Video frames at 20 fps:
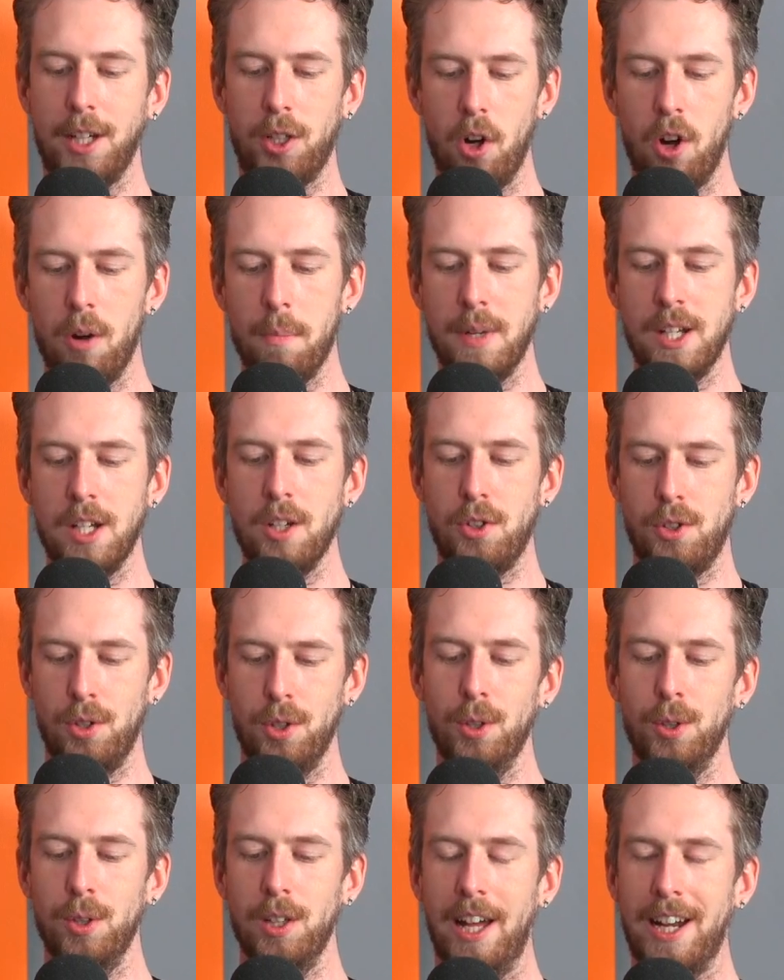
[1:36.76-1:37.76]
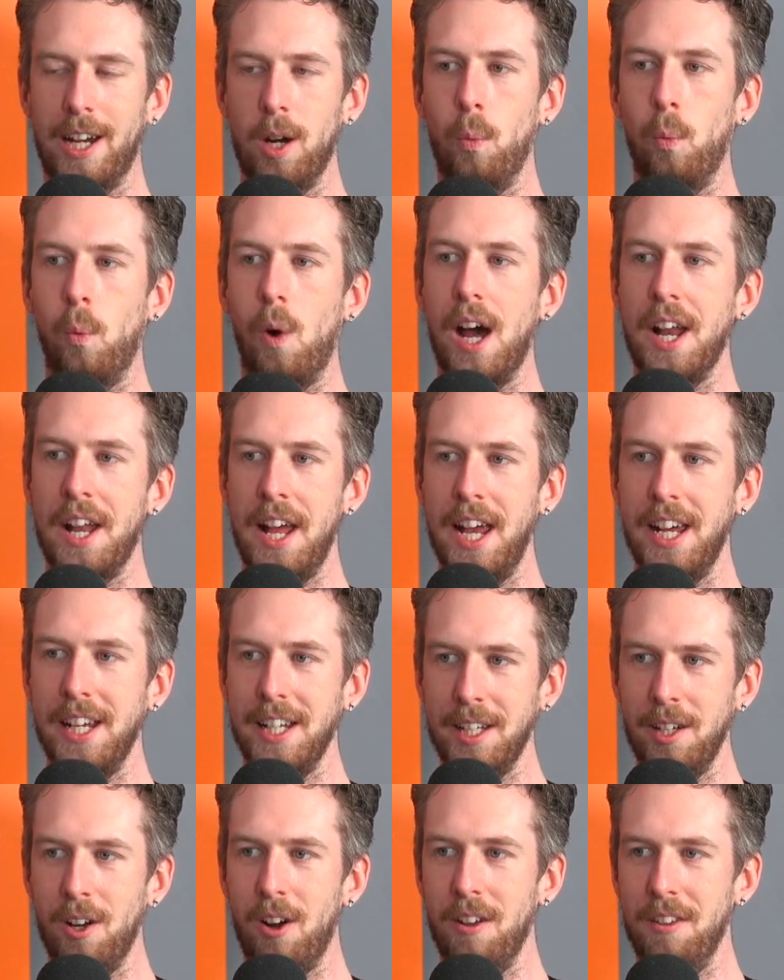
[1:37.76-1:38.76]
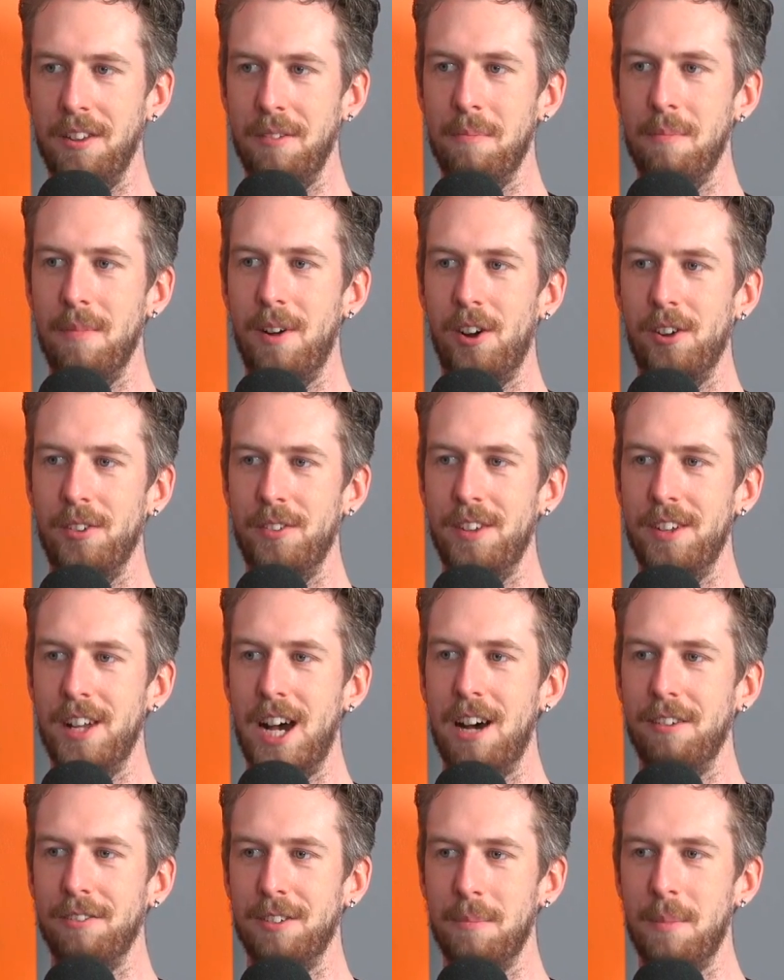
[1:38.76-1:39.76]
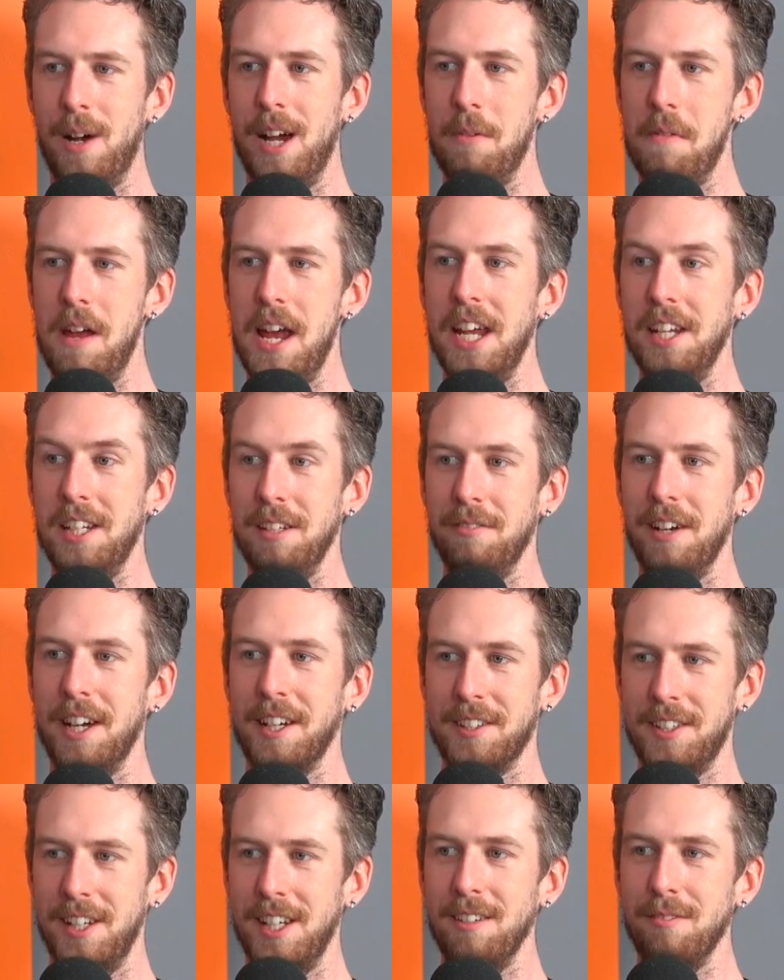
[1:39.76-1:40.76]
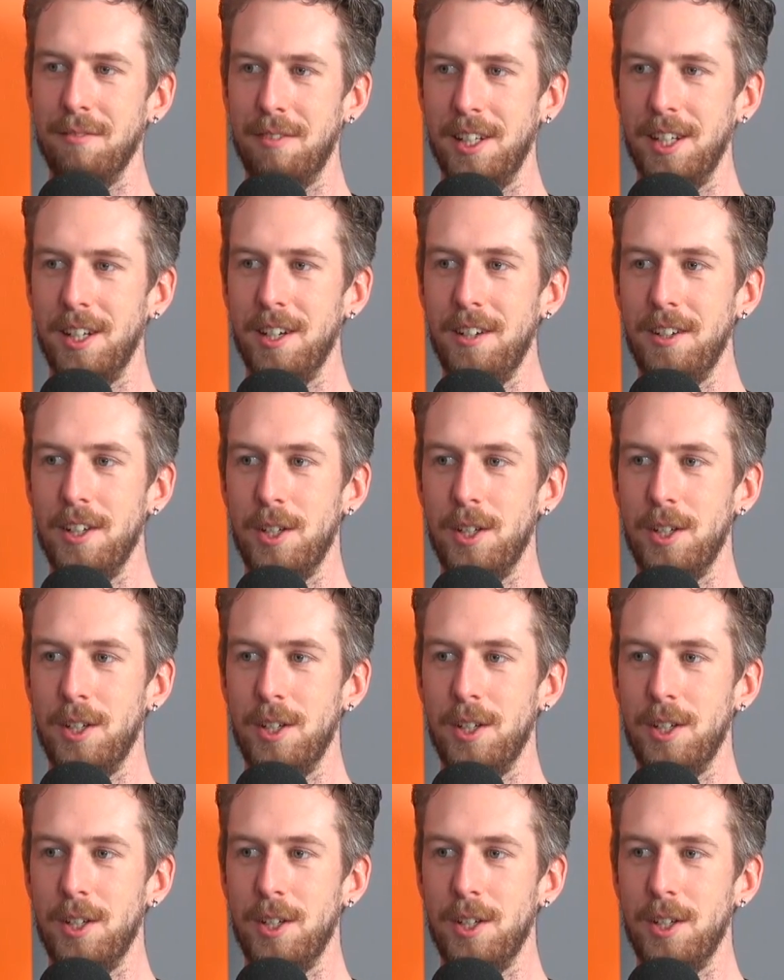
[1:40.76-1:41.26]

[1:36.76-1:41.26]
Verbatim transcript: got me to do like a 180 on after my anti-vaccine video.